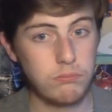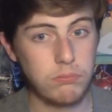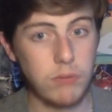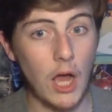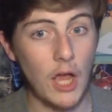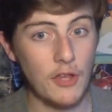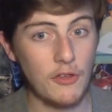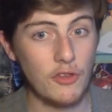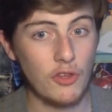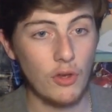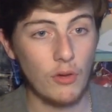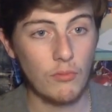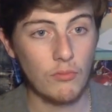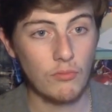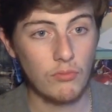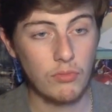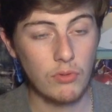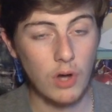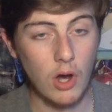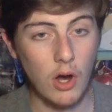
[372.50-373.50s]
I
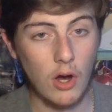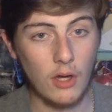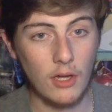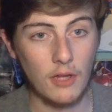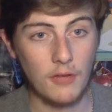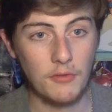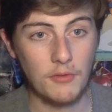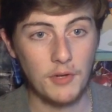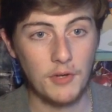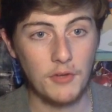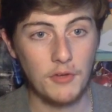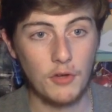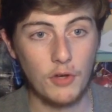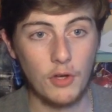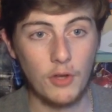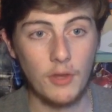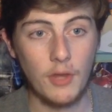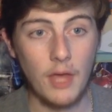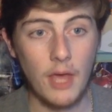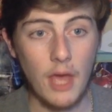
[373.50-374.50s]
assume Carl has Rick's
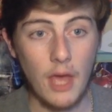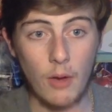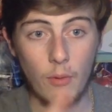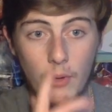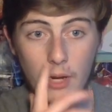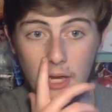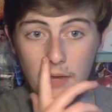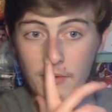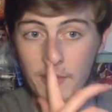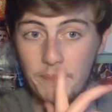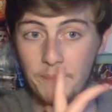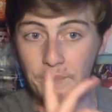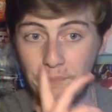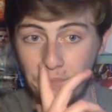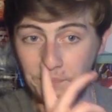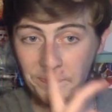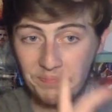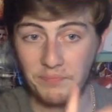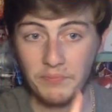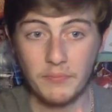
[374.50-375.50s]
gun. We even,
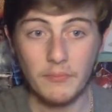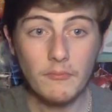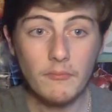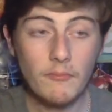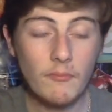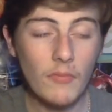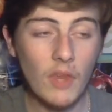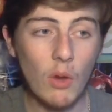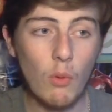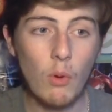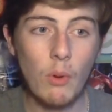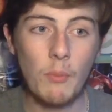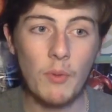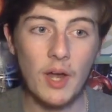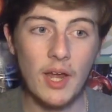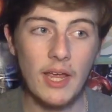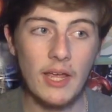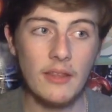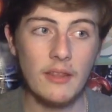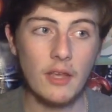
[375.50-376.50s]
when
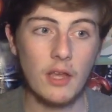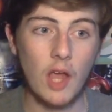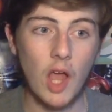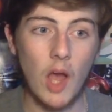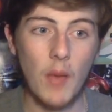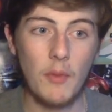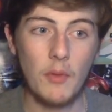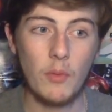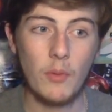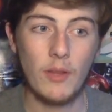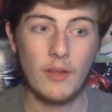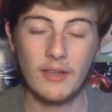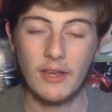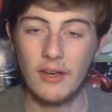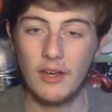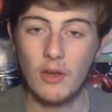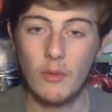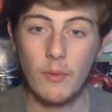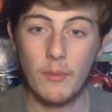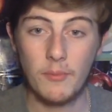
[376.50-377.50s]
we're in the Commonwealth
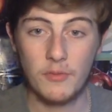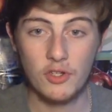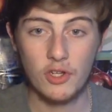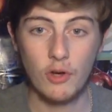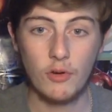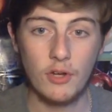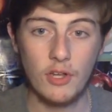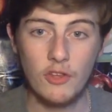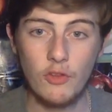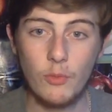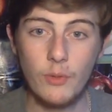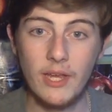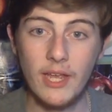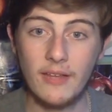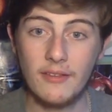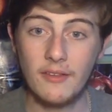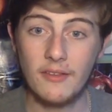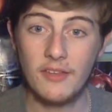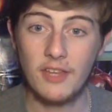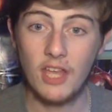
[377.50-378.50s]
area where Michonne is, we
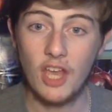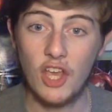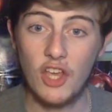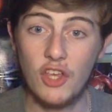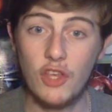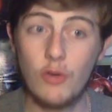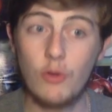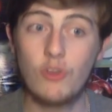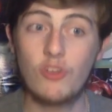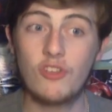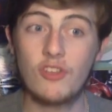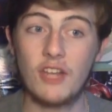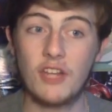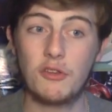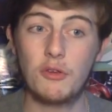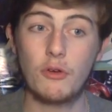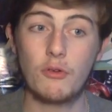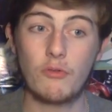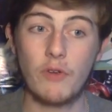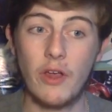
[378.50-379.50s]
get to see a huge
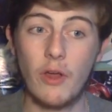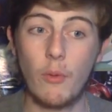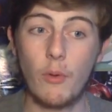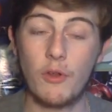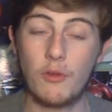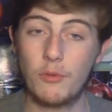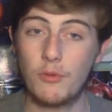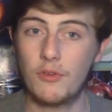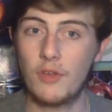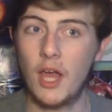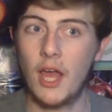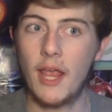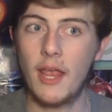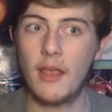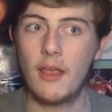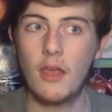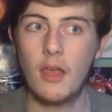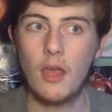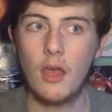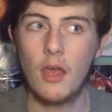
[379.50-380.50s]
statue of Rick, which was, I
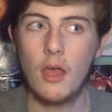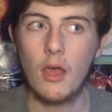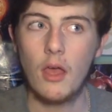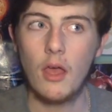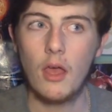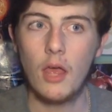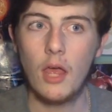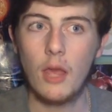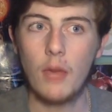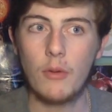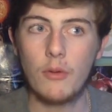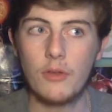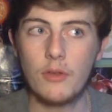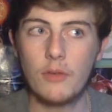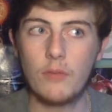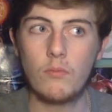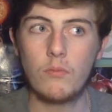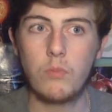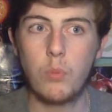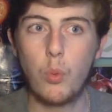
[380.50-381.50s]
think, it was
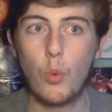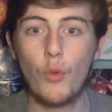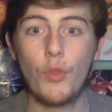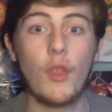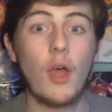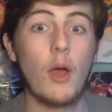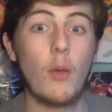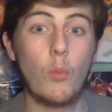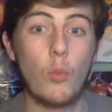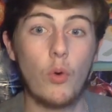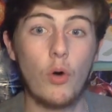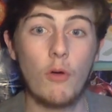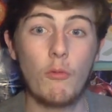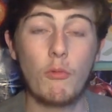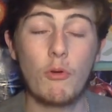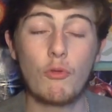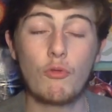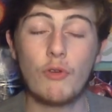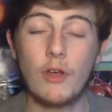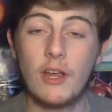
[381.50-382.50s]
in 191
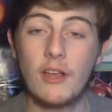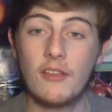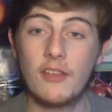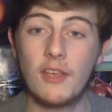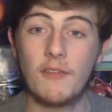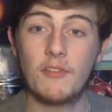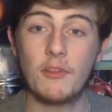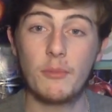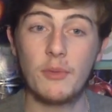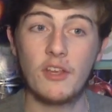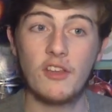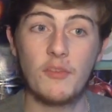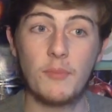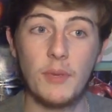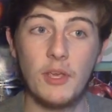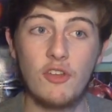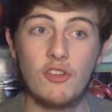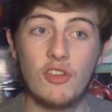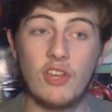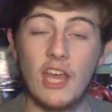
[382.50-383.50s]
when Rick is giving the big
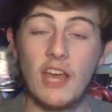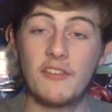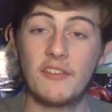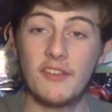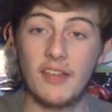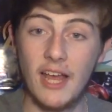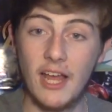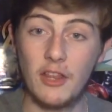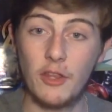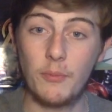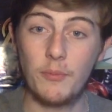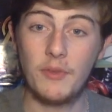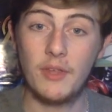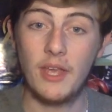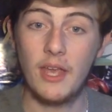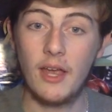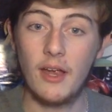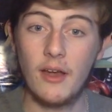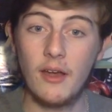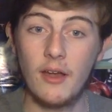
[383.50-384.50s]
speech and he has his hand up in
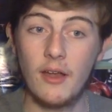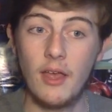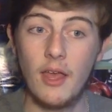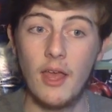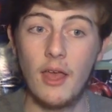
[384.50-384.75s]
the air.